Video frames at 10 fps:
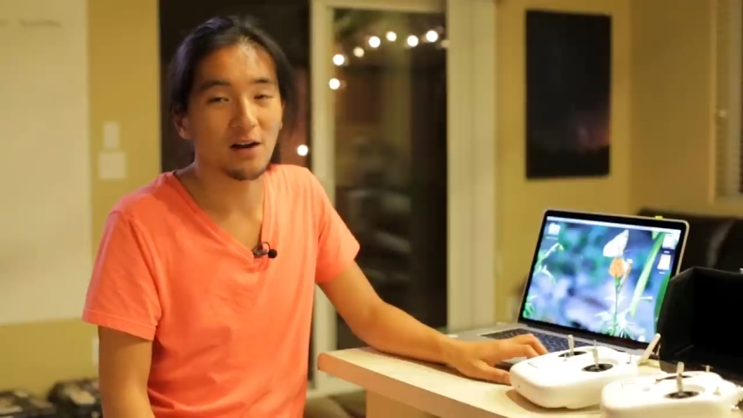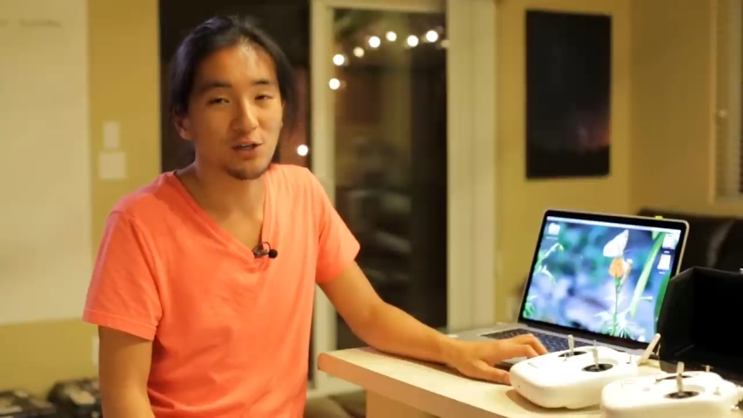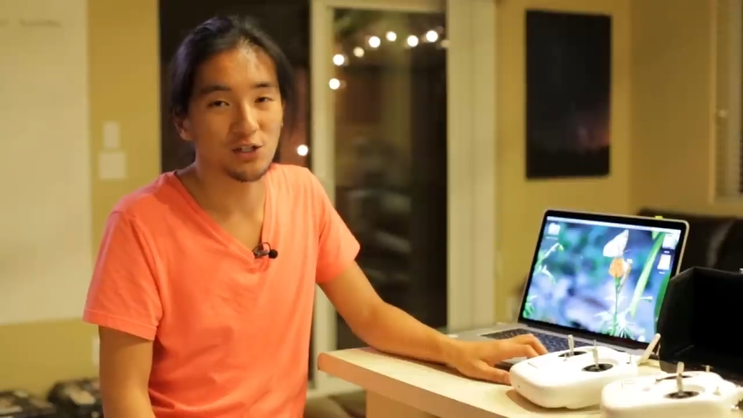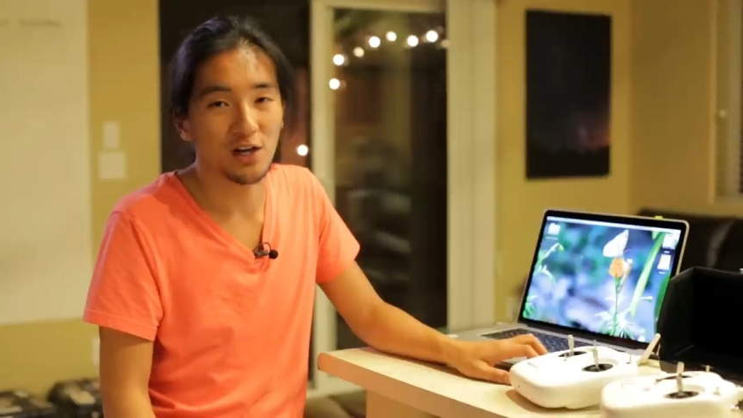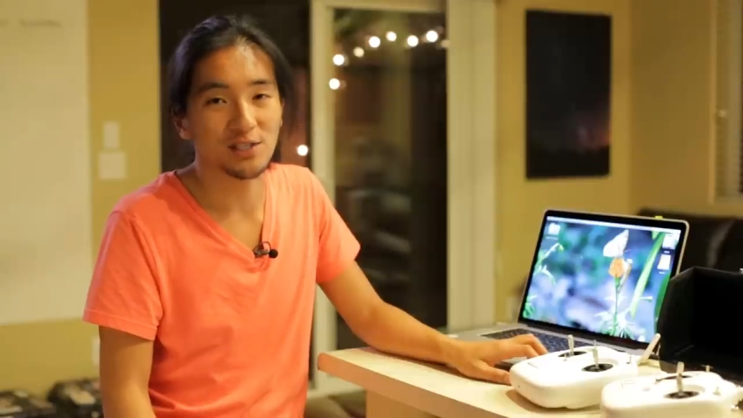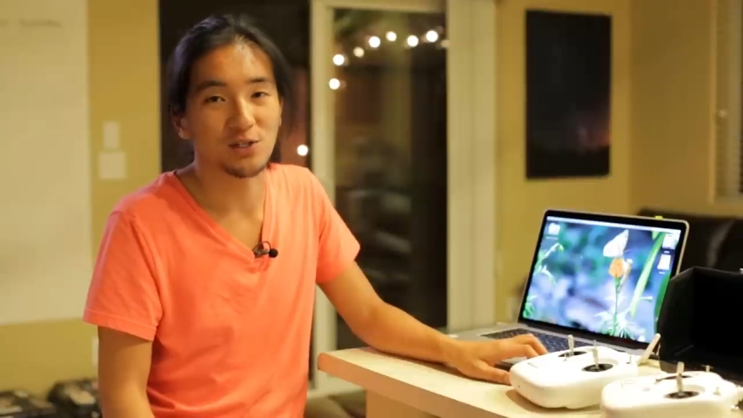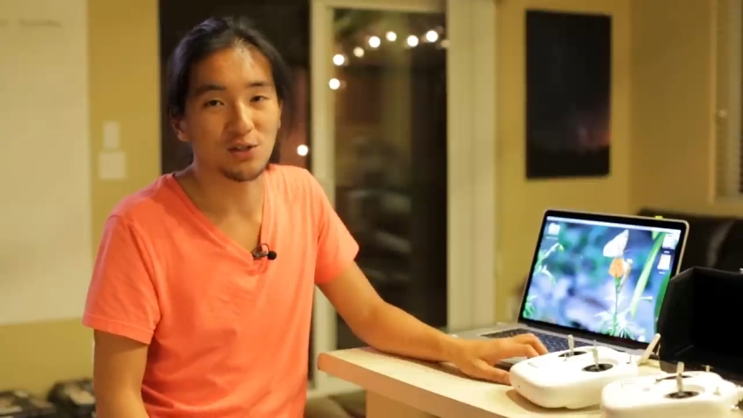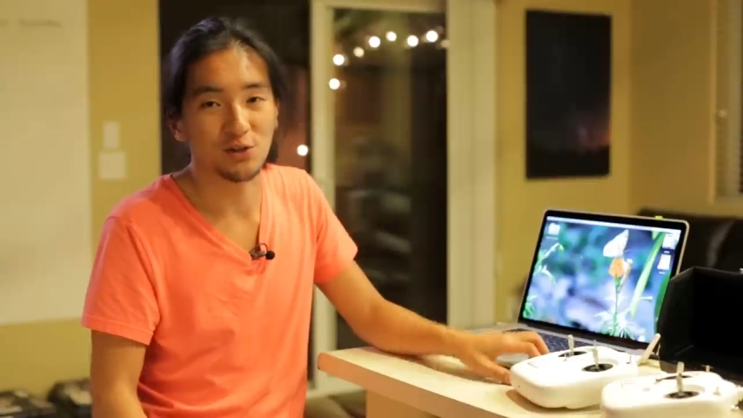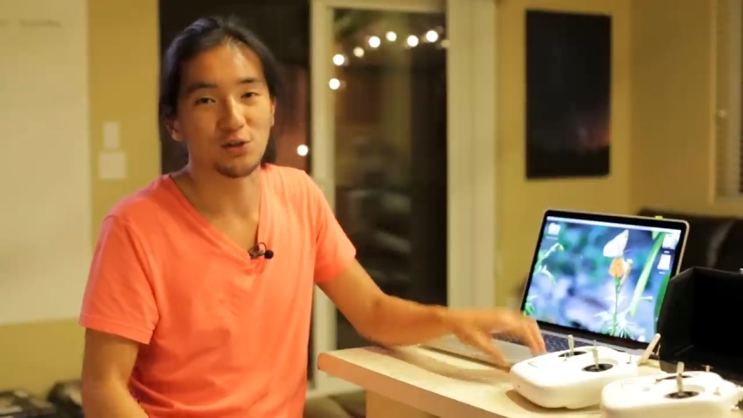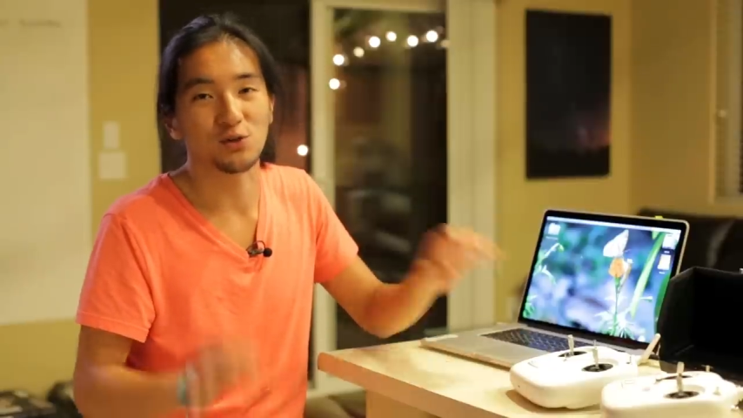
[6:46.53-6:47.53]
our shots
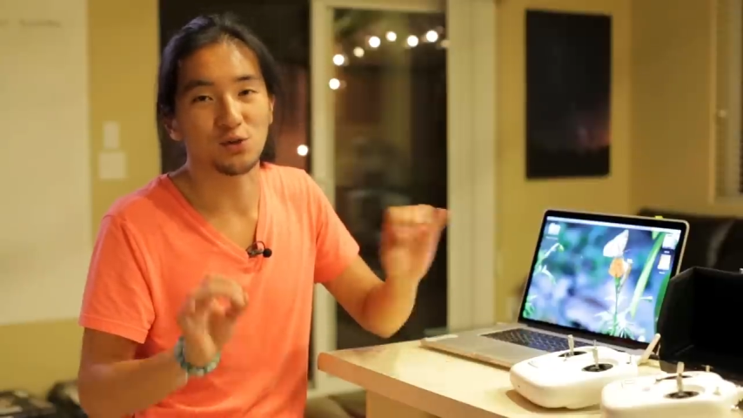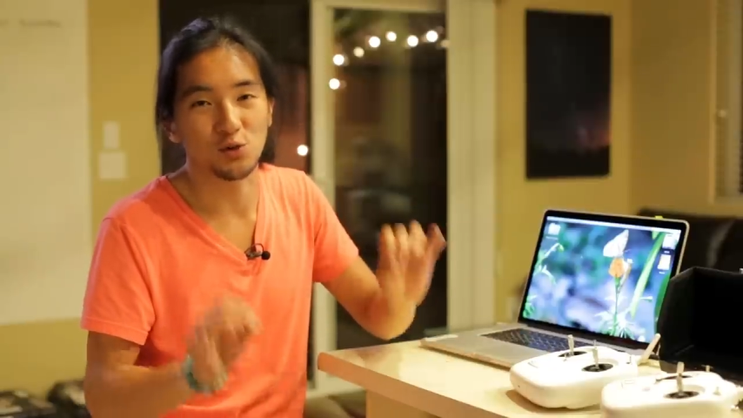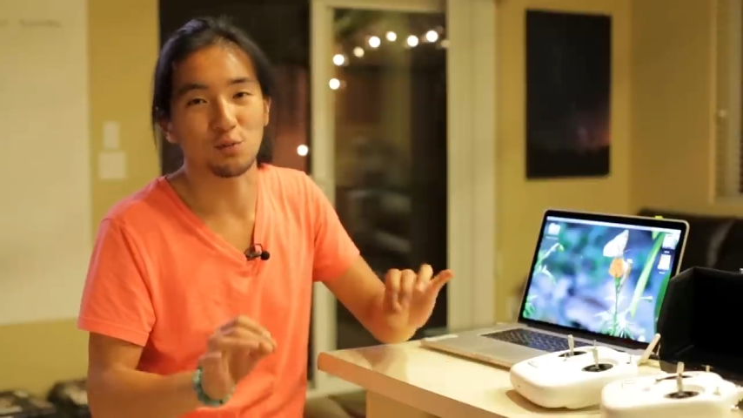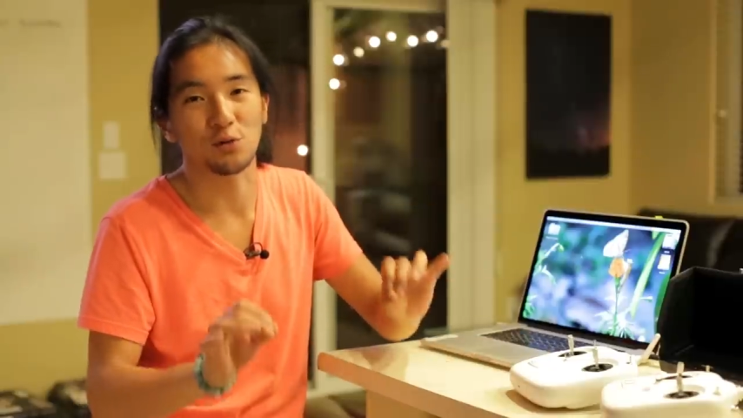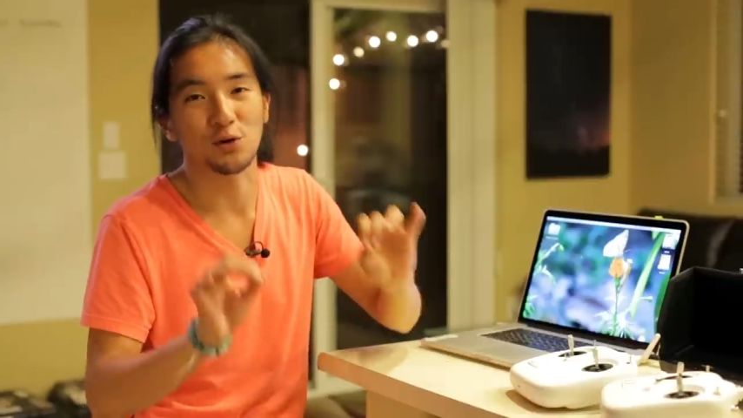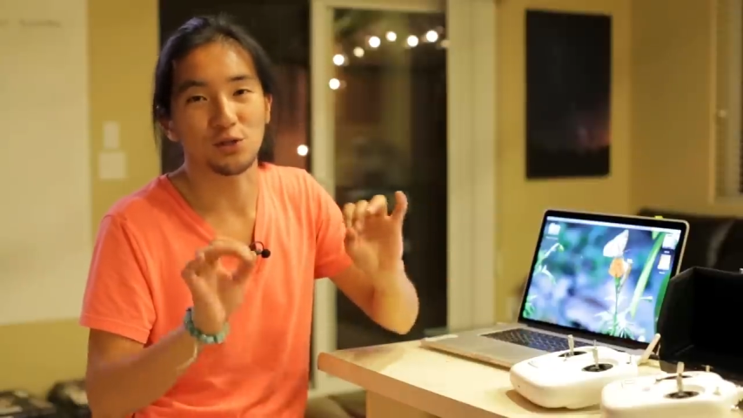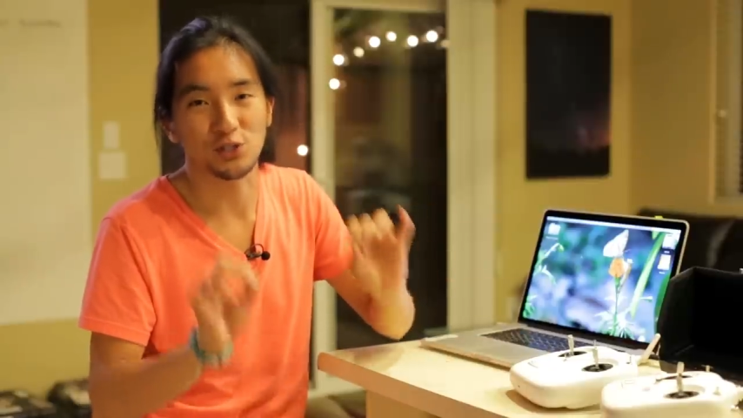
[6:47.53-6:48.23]
look super